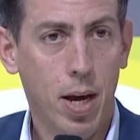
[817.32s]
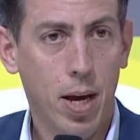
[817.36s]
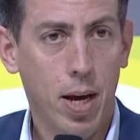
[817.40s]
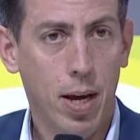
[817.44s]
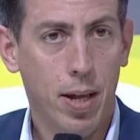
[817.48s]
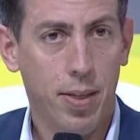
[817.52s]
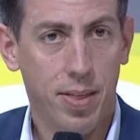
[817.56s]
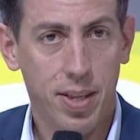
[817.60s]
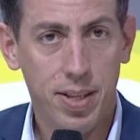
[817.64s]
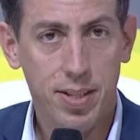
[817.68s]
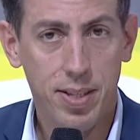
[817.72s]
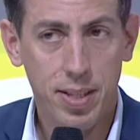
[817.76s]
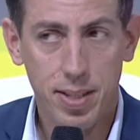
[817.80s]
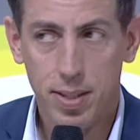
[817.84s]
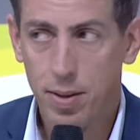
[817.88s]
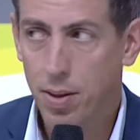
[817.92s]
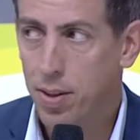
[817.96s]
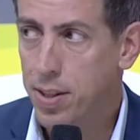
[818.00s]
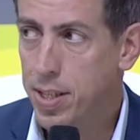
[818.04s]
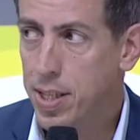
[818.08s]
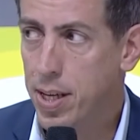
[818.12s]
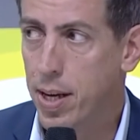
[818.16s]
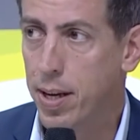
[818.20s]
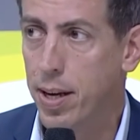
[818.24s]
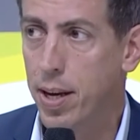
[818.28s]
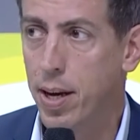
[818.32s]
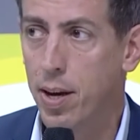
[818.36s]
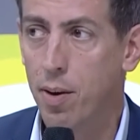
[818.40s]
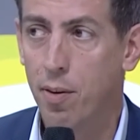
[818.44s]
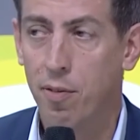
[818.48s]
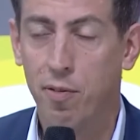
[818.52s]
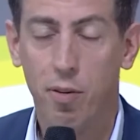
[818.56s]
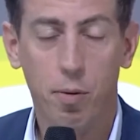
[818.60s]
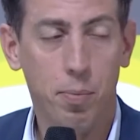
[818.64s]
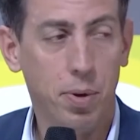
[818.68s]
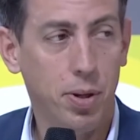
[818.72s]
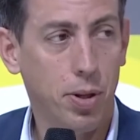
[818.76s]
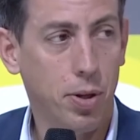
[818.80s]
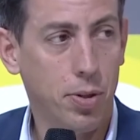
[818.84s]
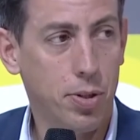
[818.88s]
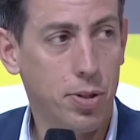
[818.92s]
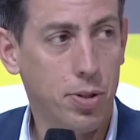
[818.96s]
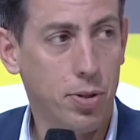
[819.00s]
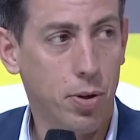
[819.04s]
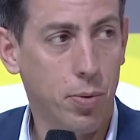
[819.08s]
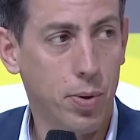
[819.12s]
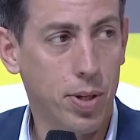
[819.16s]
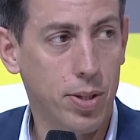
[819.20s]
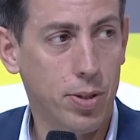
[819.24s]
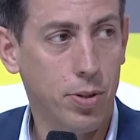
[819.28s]
This is the DNA of Forbidden
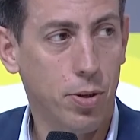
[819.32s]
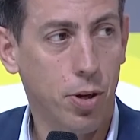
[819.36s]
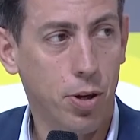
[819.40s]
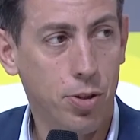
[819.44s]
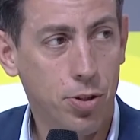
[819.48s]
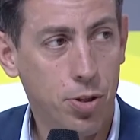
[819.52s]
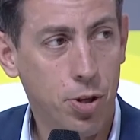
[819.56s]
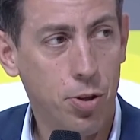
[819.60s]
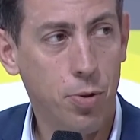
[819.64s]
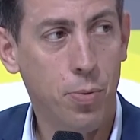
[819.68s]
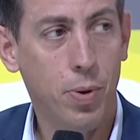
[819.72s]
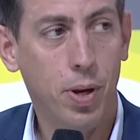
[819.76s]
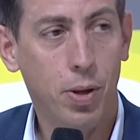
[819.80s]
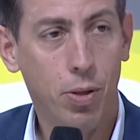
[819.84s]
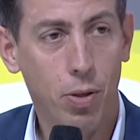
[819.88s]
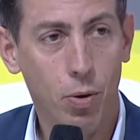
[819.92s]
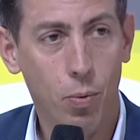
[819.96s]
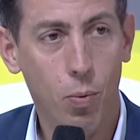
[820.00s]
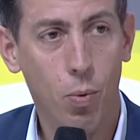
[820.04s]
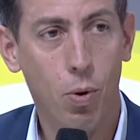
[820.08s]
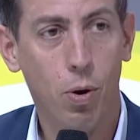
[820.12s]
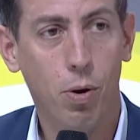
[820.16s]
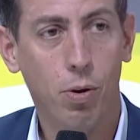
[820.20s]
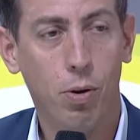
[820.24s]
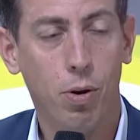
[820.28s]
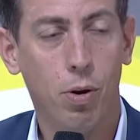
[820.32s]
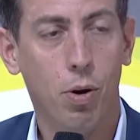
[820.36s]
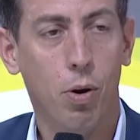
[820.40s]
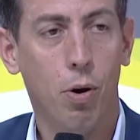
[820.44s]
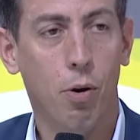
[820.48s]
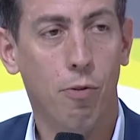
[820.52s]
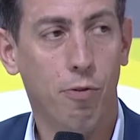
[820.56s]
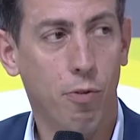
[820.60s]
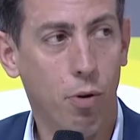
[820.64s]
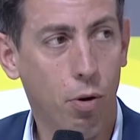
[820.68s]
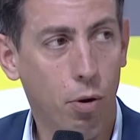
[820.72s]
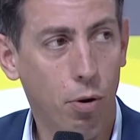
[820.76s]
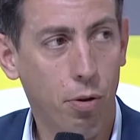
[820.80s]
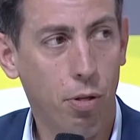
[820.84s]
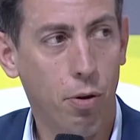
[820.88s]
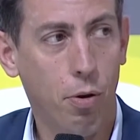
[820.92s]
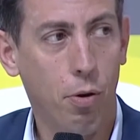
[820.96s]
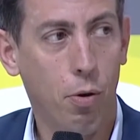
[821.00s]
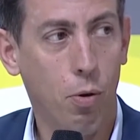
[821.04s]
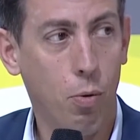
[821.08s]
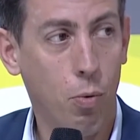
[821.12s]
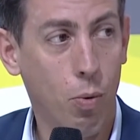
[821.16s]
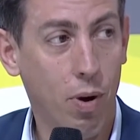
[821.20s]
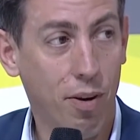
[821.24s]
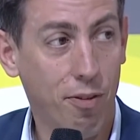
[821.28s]
Stories, continuing the work of others
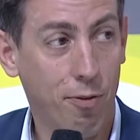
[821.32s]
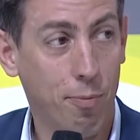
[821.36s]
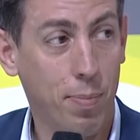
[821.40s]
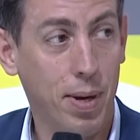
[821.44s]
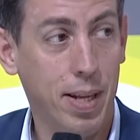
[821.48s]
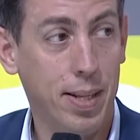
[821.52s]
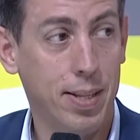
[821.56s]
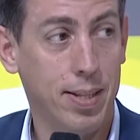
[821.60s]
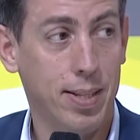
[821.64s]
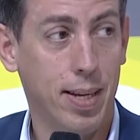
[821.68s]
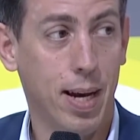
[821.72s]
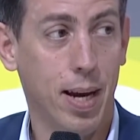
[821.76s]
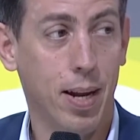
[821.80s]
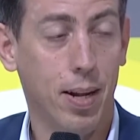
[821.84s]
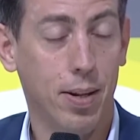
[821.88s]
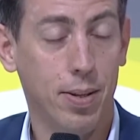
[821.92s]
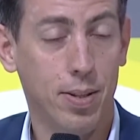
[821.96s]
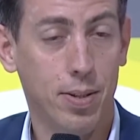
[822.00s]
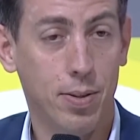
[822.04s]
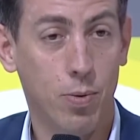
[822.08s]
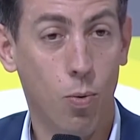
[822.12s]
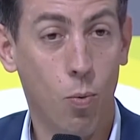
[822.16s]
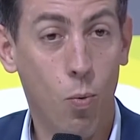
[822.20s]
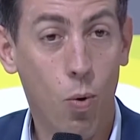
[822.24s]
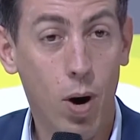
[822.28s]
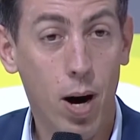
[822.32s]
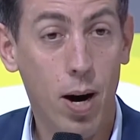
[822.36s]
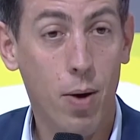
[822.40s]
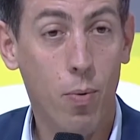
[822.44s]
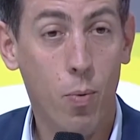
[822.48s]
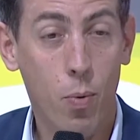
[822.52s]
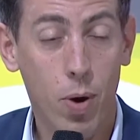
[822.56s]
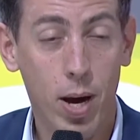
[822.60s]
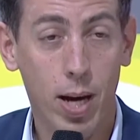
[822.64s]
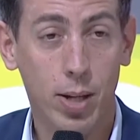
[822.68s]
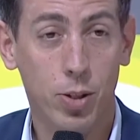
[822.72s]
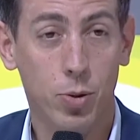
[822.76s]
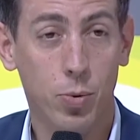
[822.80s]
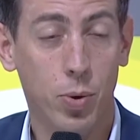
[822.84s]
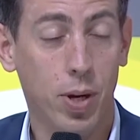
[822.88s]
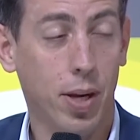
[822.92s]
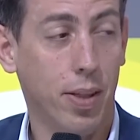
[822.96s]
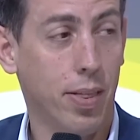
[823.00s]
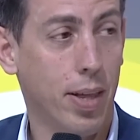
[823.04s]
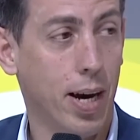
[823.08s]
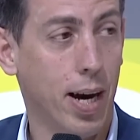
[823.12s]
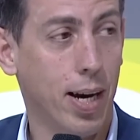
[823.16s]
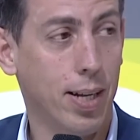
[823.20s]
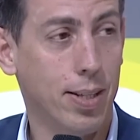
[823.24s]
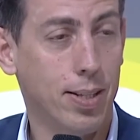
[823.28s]
who have been silenced. Why we are doing
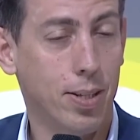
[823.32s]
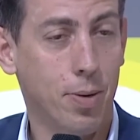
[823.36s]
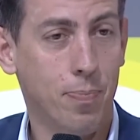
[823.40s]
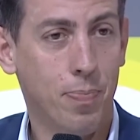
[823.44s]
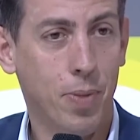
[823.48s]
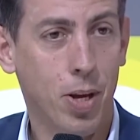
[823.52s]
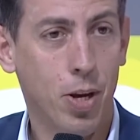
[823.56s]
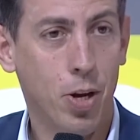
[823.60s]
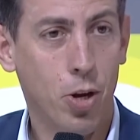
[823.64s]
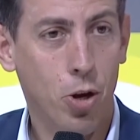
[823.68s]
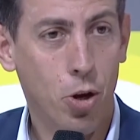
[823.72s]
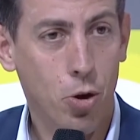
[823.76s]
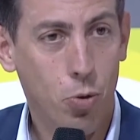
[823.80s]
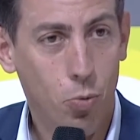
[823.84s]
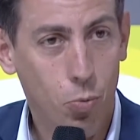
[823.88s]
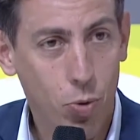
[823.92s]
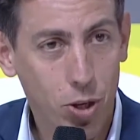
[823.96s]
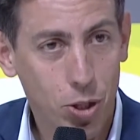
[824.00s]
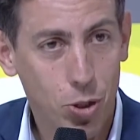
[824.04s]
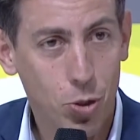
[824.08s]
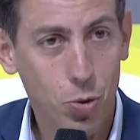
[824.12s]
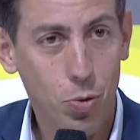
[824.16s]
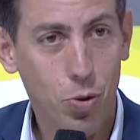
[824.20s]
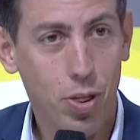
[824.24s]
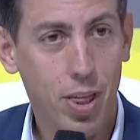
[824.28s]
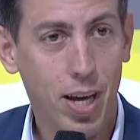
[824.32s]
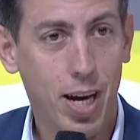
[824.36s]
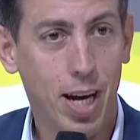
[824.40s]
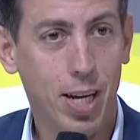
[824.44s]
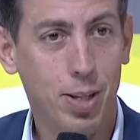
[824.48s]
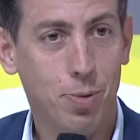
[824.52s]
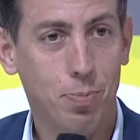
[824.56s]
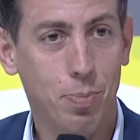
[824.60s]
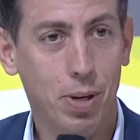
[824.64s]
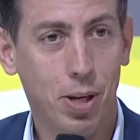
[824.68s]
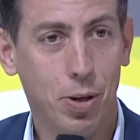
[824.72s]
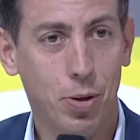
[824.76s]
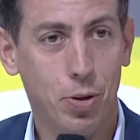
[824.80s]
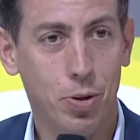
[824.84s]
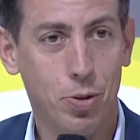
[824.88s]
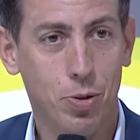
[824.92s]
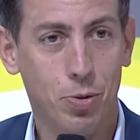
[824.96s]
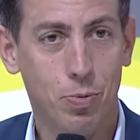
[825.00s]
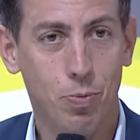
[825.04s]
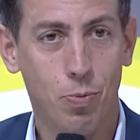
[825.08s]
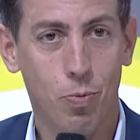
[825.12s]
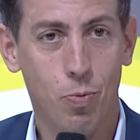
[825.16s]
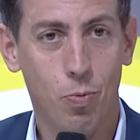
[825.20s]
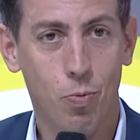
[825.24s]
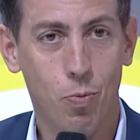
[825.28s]
that? We do that because
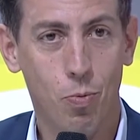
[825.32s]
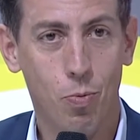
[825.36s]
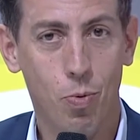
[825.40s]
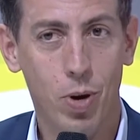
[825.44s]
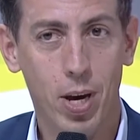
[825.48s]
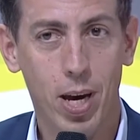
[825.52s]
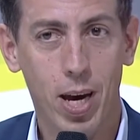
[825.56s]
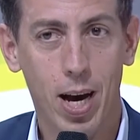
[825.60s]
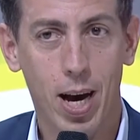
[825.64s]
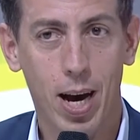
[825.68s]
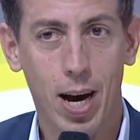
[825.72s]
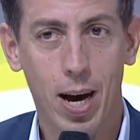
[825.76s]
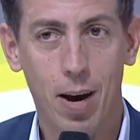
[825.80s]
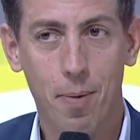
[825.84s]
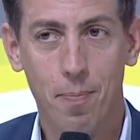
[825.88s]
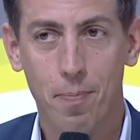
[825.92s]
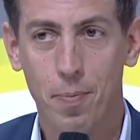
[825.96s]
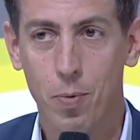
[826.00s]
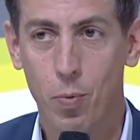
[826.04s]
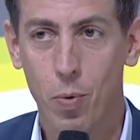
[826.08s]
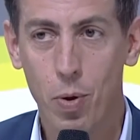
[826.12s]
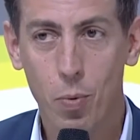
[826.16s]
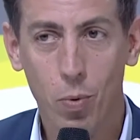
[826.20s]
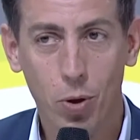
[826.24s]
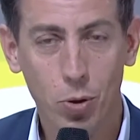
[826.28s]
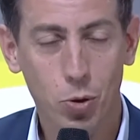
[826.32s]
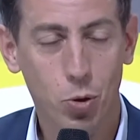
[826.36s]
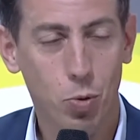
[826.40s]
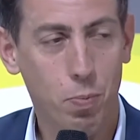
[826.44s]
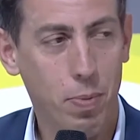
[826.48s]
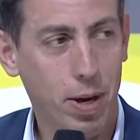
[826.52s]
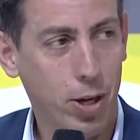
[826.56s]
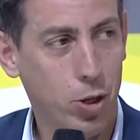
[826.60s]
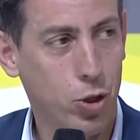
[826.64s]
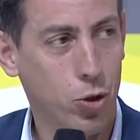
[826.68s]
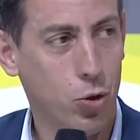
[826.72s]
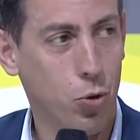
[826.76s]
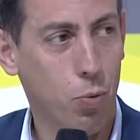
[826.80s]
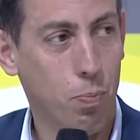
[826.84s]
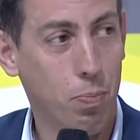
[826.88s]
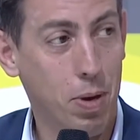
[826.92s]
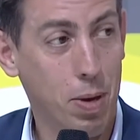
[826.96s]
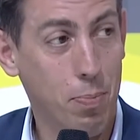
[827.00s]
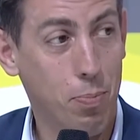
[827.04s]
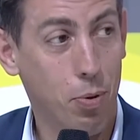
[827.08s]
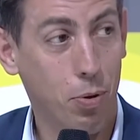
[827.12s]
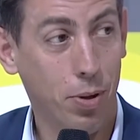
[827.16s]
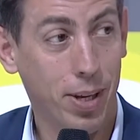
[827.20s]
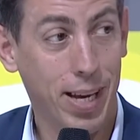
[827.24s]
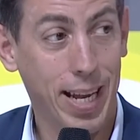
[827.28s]
we want to make sure
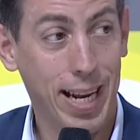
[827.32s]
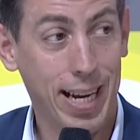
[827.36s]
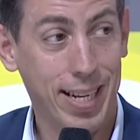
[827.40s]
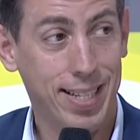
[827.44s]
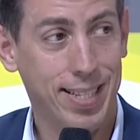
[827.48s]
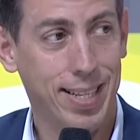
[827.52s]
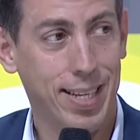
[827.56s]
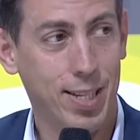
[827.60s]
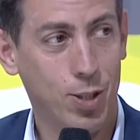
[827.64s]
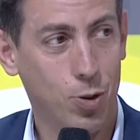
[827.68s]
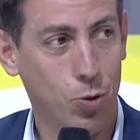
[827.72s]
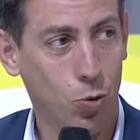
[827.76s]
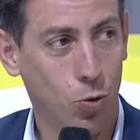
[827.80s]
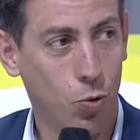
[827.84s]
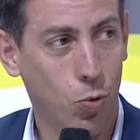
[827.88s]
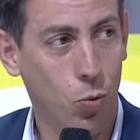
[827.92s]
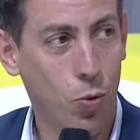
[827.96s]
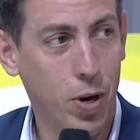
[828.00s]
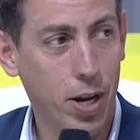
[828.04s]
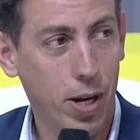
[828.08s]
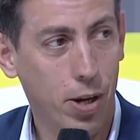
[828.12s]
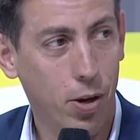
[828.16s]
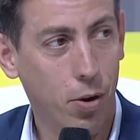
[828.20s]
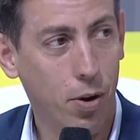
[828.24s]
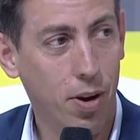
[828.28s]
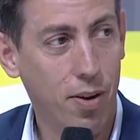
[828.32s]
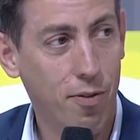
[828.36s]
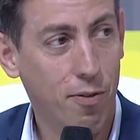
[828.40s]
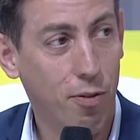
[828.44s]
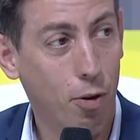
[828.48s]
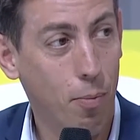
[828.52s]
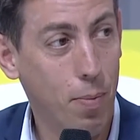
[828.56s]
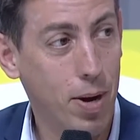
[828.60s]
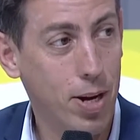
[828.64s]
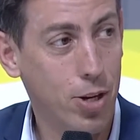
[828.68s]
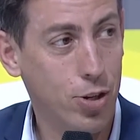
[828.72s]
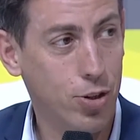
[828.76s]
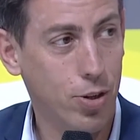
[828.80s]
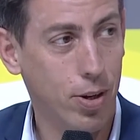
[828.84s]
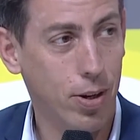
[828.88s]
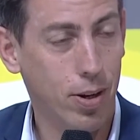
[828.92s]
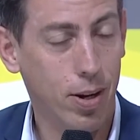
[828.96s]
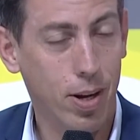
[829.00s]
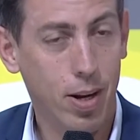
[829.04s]
people get access to critical information.